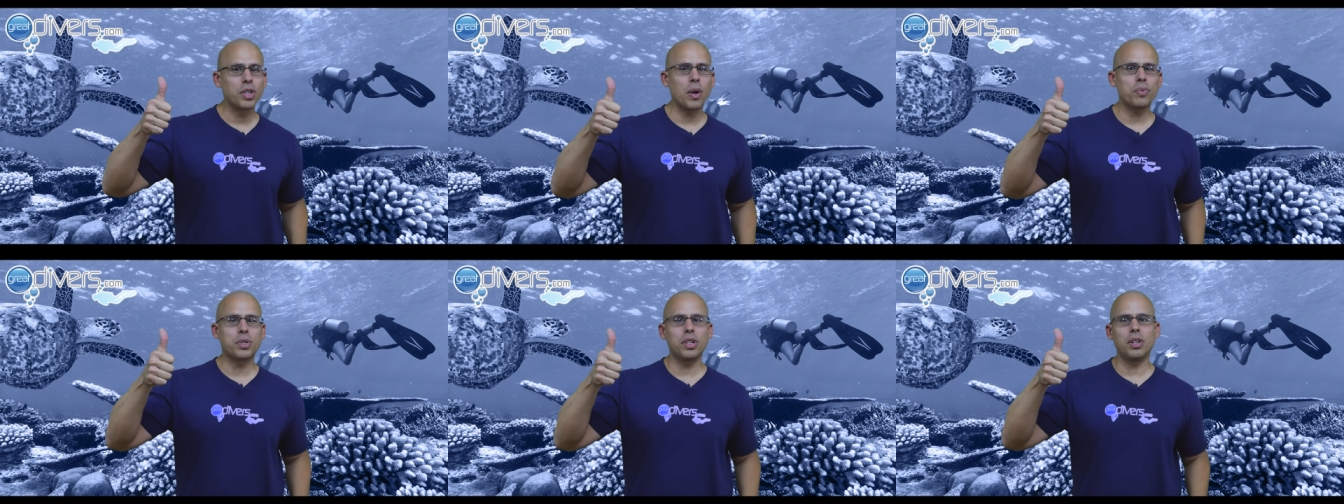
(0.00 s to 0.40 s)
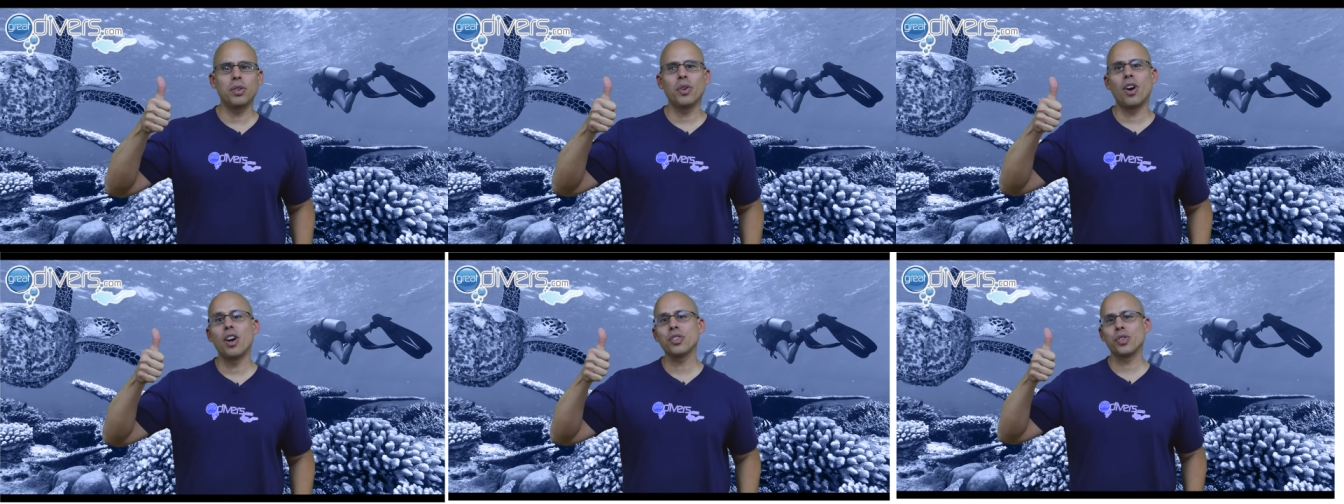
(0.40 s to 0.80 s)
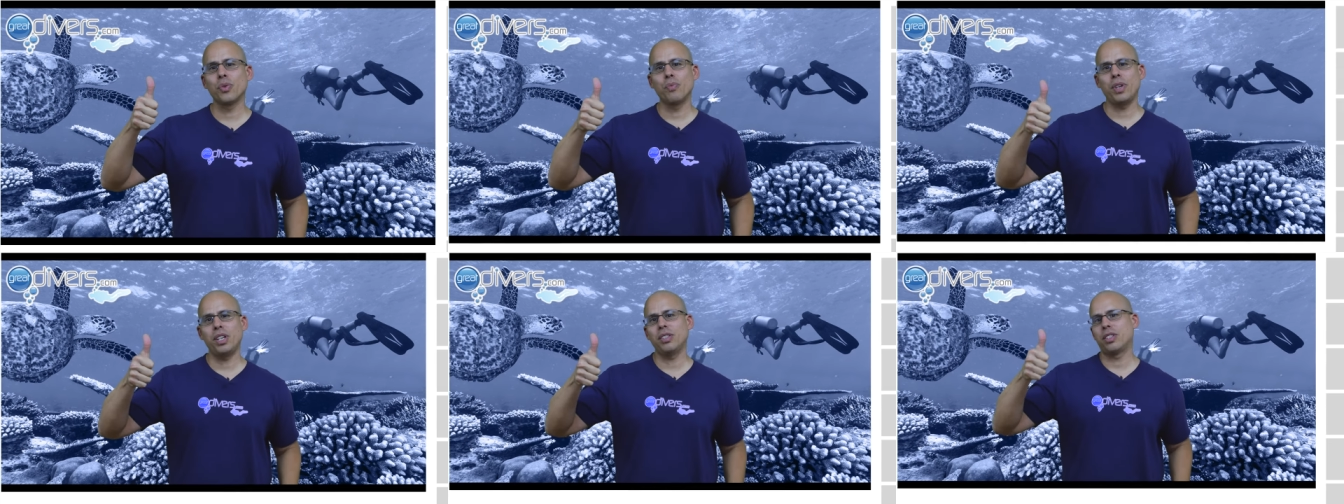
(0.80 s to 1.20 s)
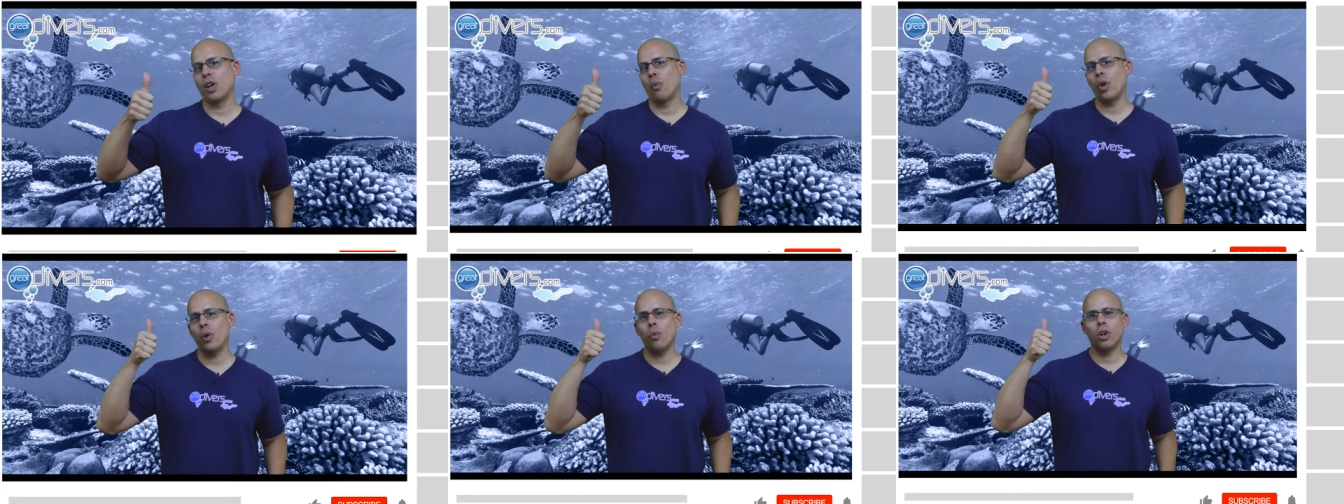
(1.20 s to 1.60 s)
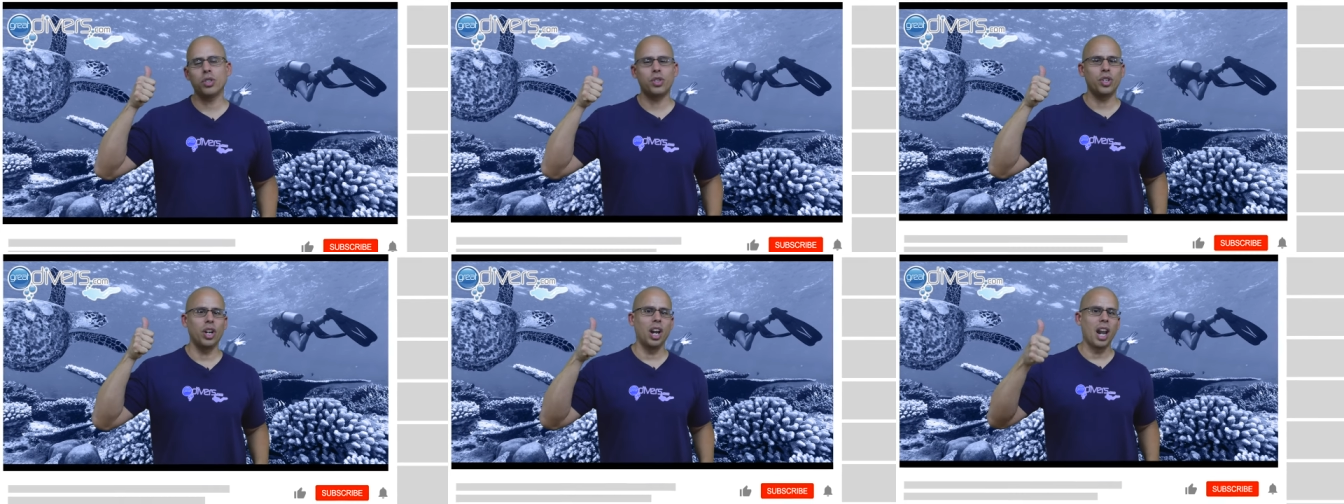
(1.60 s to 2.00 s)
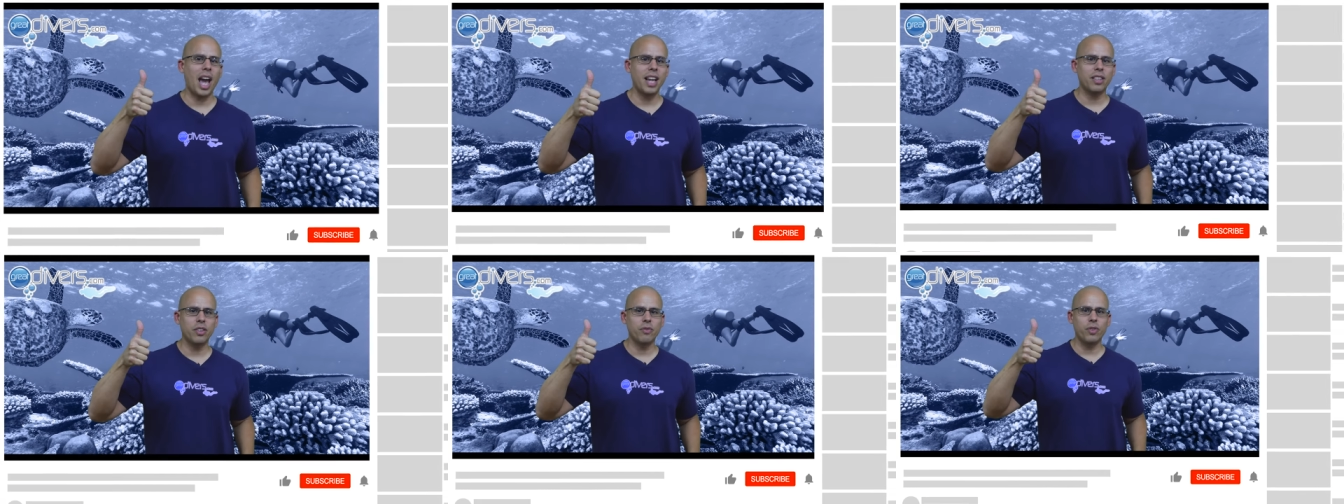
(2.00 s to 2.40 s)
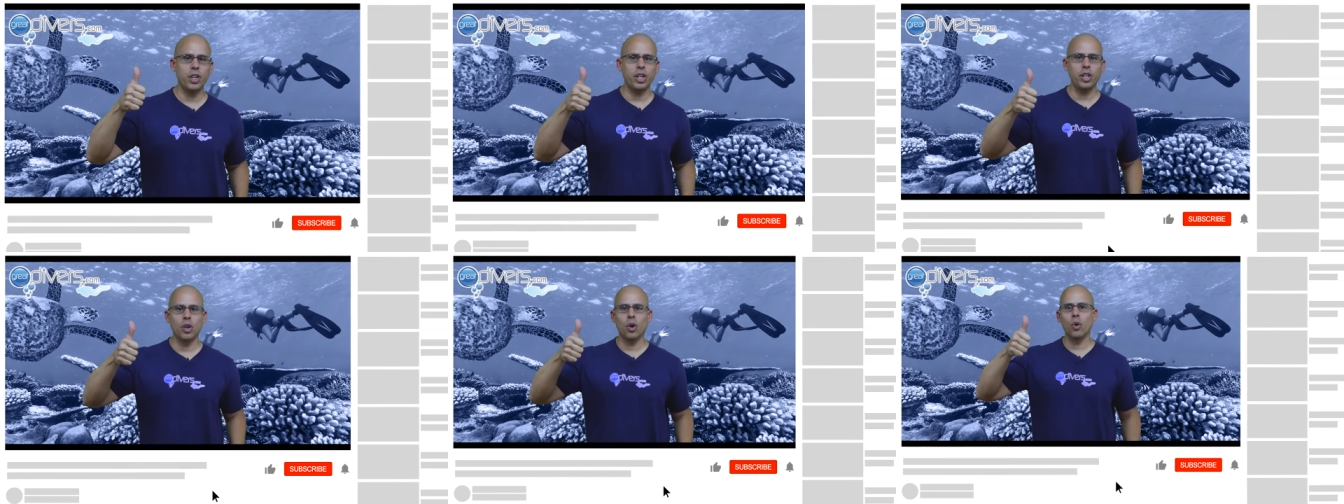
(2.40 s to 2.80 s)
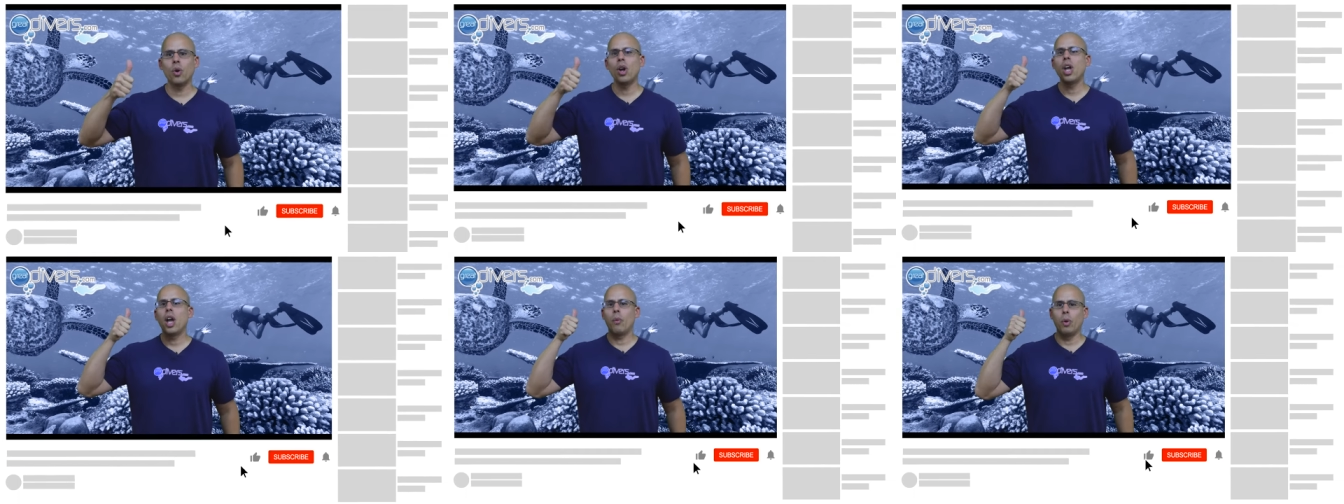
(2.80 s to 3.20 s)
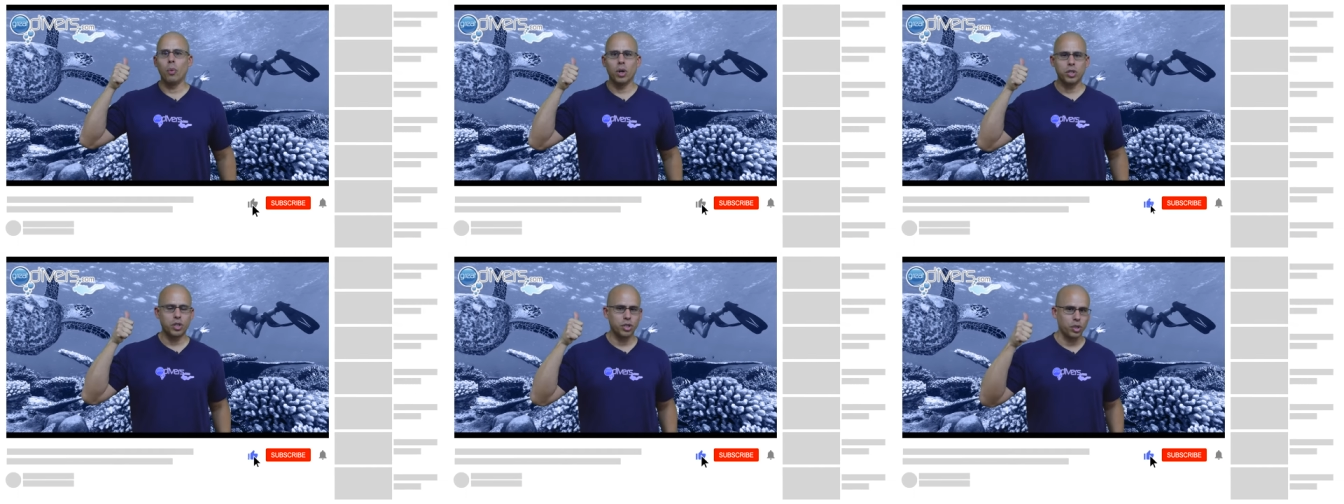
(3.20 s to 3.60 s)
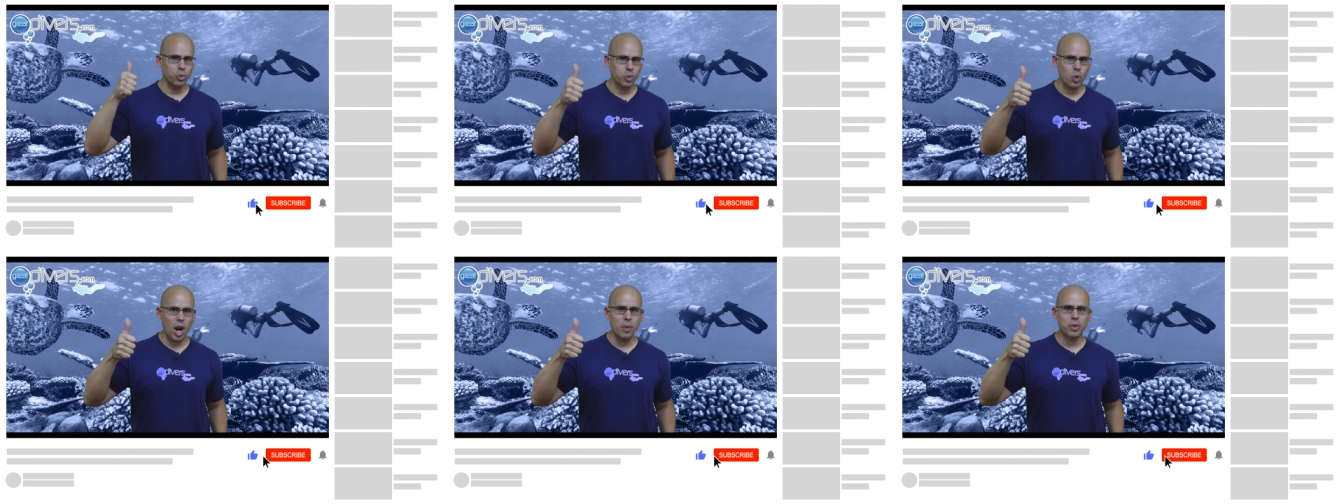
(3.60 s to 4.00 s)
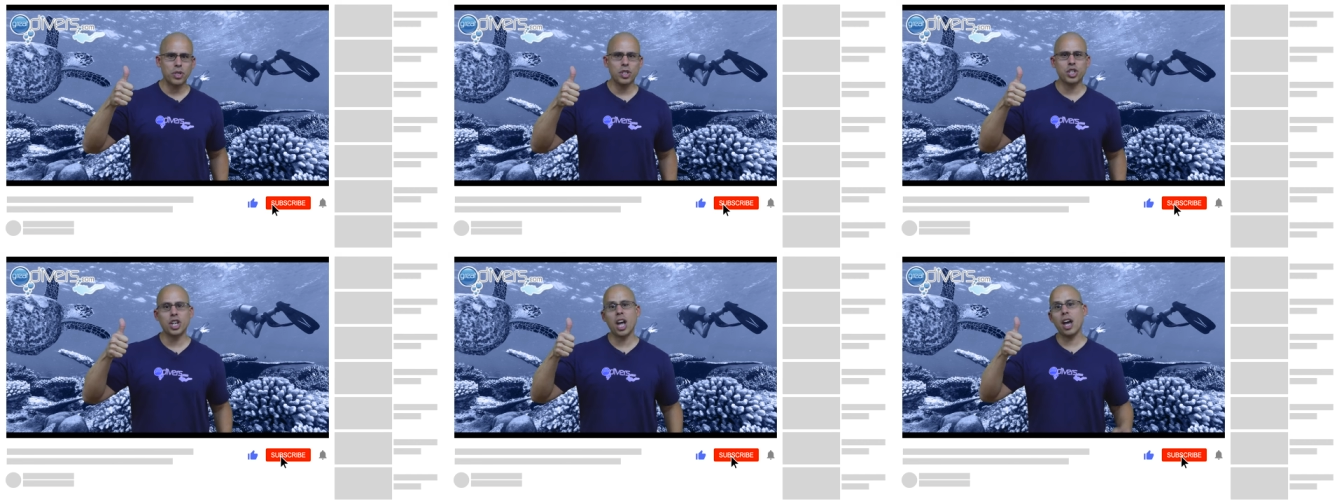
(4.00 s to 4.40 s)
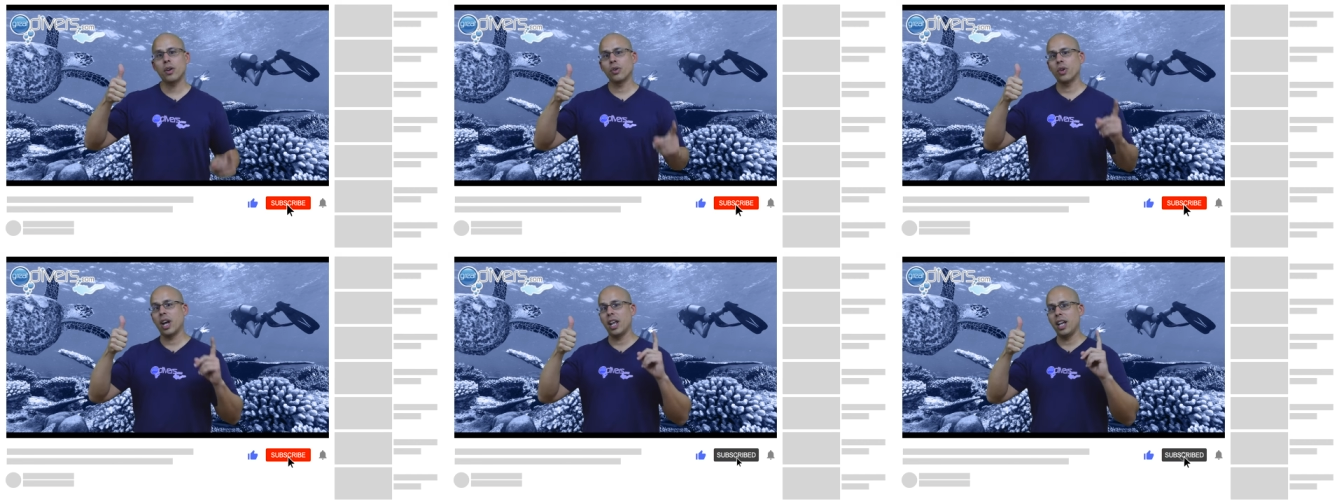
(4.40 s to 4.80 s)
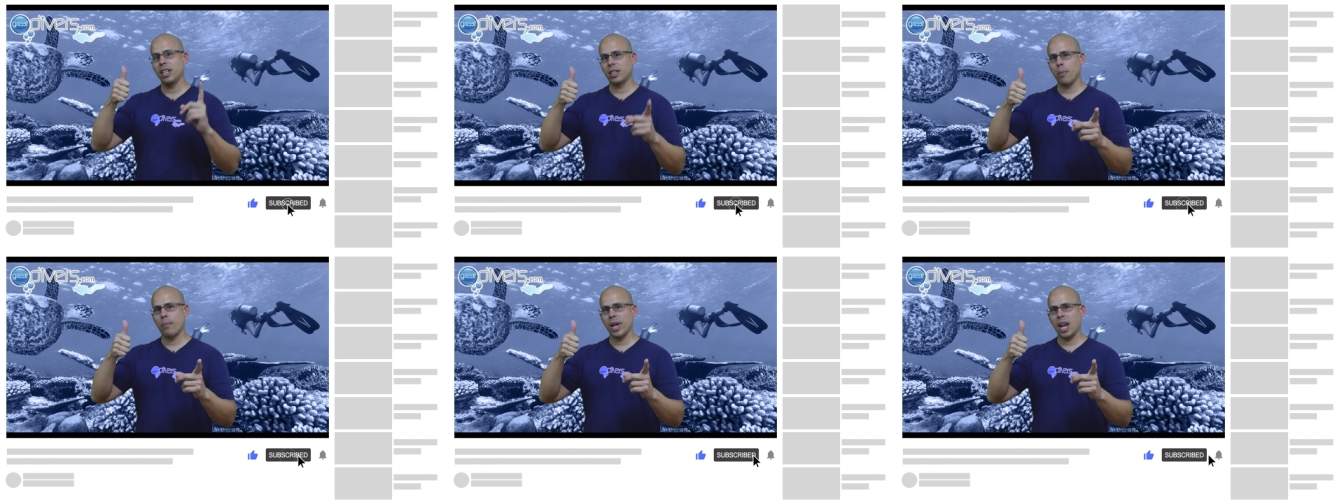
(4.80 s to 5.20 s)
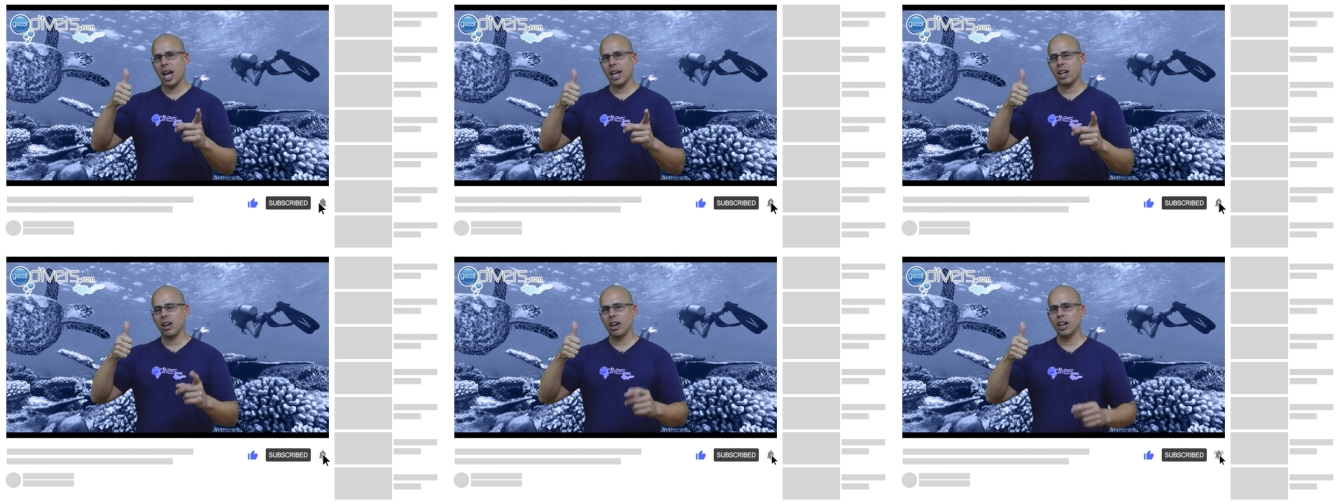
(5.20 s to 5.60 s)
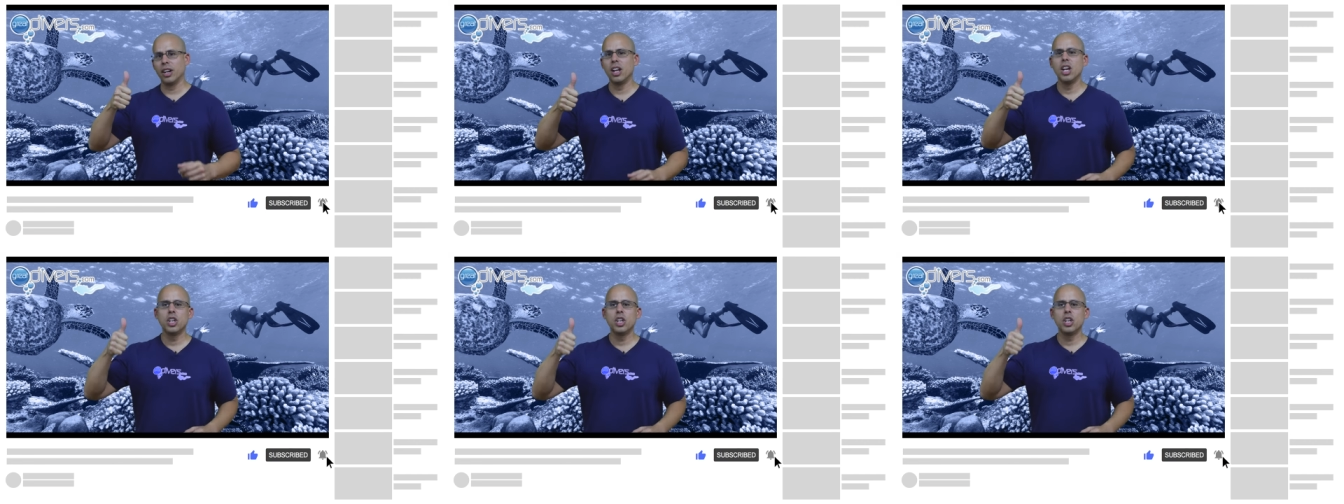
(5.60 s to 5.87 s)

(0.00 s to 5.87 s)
up signal also means that we want you to like the video, we want you to subscribe to the channel and hit the bell icon.